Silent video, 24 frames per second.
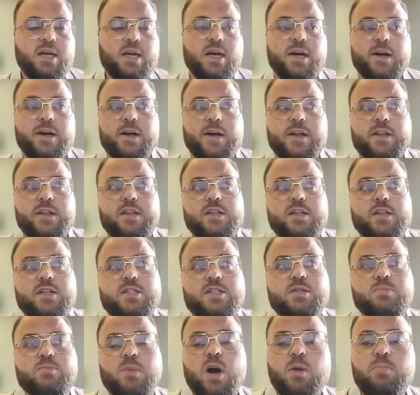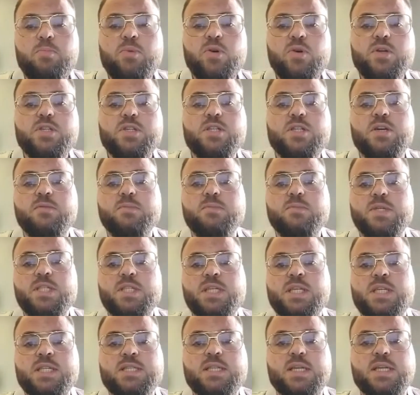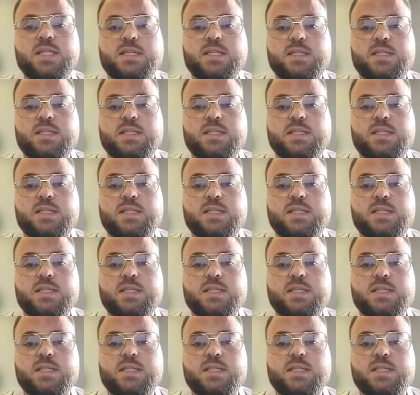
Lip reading: The small portion of machines